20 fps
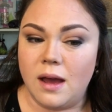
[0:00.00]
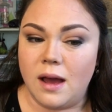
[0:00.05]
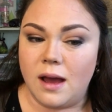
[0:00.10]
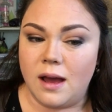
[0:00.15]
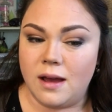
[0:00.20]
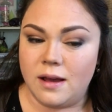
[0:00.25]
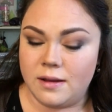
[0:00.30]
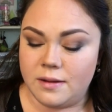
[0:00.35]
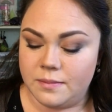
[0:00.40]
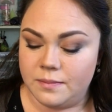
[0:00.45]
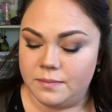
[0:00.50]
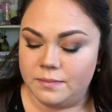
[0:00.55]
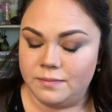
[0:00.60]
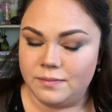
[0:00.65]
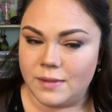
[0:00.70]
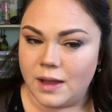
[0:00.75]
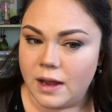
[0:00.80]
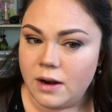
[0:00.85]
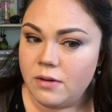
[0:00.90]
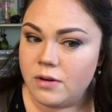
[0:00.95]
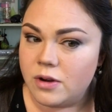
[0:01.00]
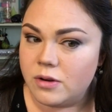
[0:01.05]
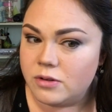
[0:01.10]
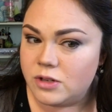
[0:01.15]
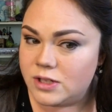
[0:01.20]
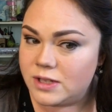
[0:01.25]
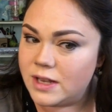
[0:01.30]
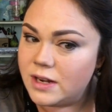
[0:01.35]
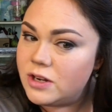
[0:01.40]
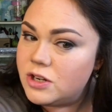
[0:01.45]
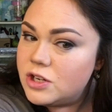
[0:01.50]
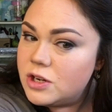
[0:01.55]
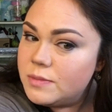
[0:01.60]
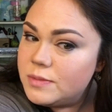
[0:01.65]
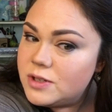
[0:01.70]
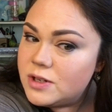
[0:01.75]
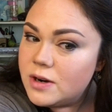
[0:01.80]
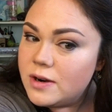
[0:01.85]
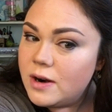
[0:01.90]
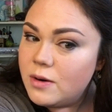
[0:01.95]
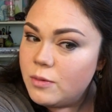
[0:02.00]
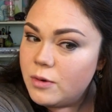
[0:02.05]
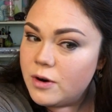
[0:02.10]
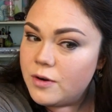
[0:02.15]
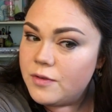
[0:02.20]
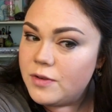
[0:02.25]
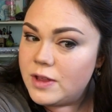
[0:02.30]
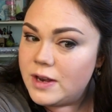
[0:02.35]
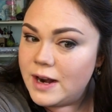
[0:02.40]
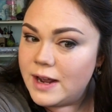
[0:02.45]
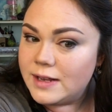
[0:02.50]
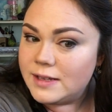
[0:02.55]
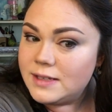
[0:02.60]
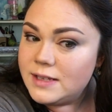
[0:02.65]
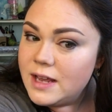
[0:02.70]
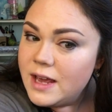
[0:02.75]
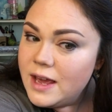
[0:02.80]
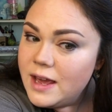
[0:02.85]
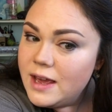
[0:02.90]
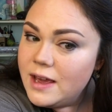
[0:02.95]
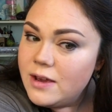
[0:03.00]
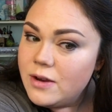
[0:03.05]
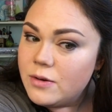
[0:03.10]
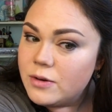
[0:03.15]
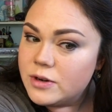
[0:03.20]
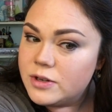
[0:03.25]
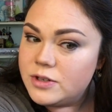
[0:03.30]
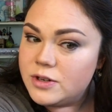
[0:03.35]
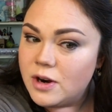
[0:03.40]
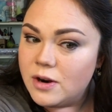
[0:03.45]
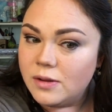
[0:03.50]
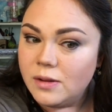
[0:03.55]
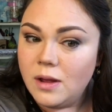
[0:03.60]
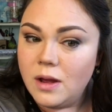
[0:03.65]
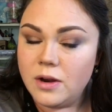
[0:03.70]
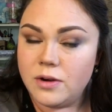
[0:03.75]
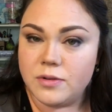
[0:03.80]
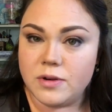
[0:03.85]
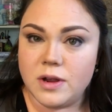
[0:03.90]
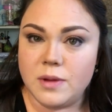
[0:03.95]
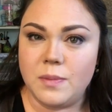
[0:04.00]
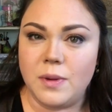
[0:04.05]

um, I don't know, just get a jump start on work for the next day or start laundry,